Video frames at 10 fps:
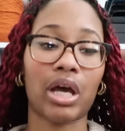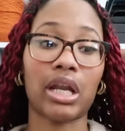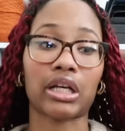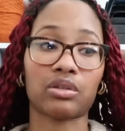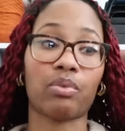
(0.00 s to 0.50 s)

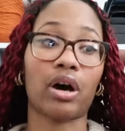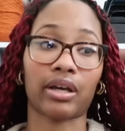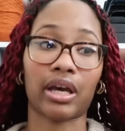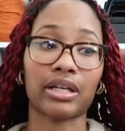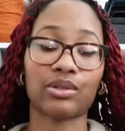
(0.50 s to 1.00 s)
next
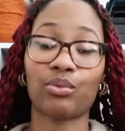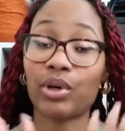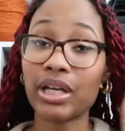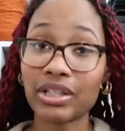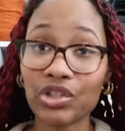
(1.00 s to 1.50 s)
podcast,
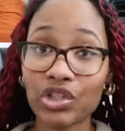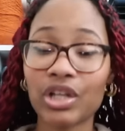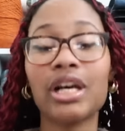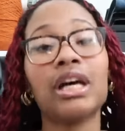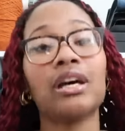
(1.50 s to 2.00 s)
which
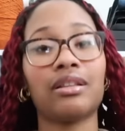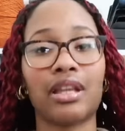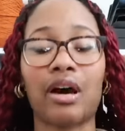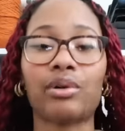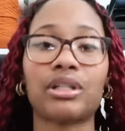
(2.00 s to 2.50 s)

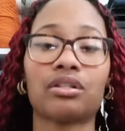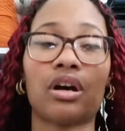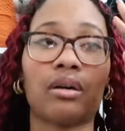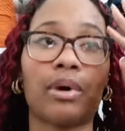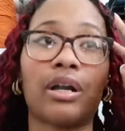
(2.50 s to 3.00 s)
now we can
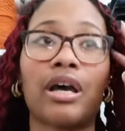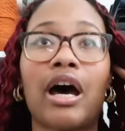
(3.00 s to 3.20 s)
talk about it.